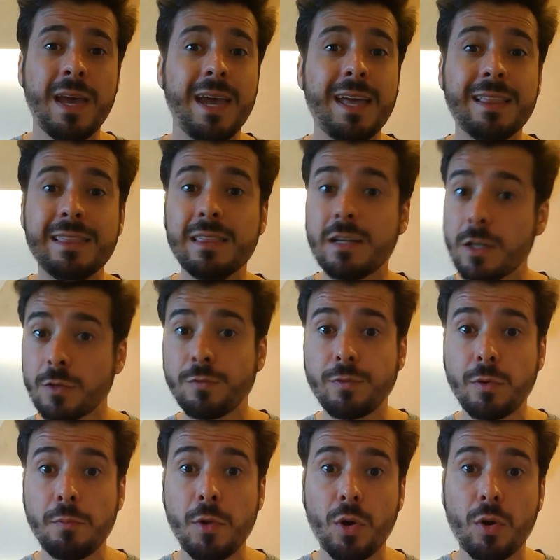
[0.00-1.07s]
and learn
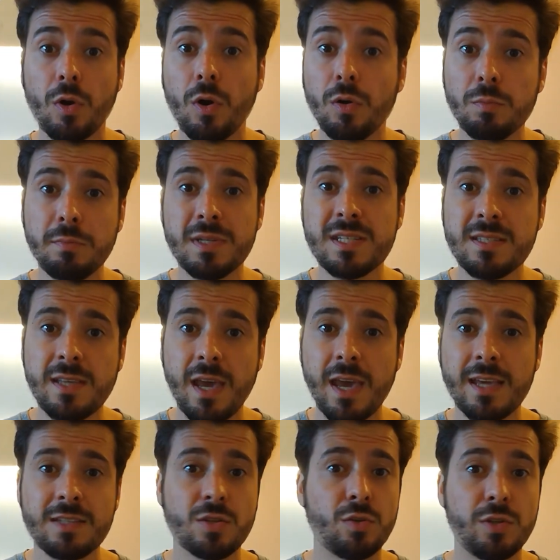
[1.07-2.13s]
from your own
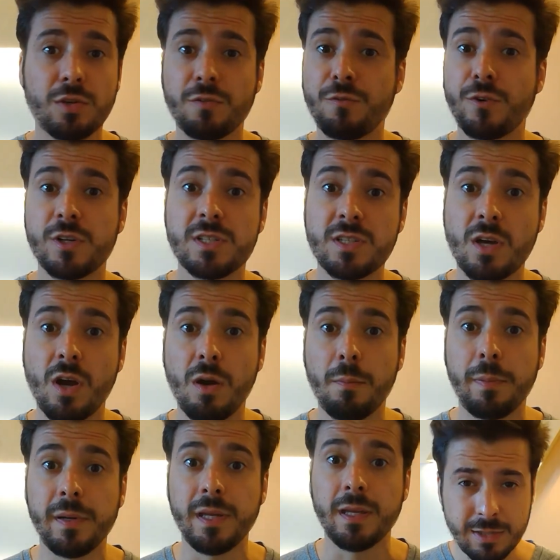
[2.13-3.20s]
mistakes on your first
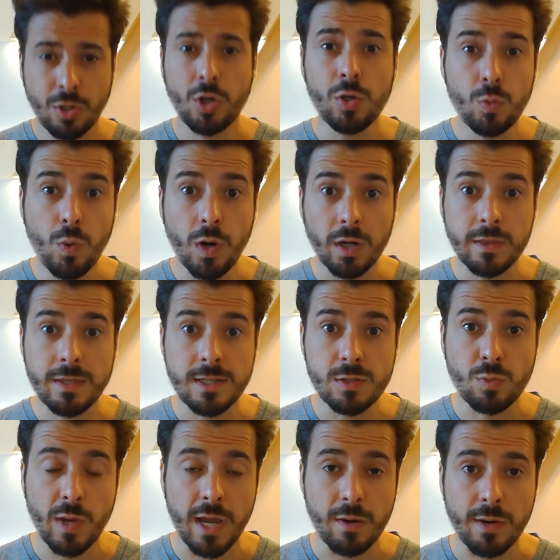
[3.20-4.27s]
company. It could work
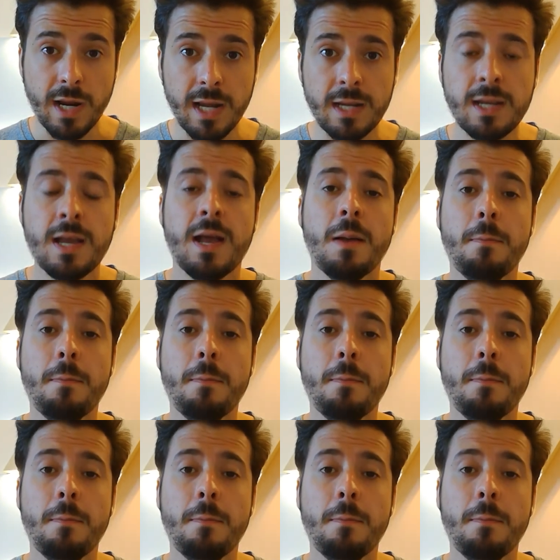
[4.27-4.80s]
this way, right?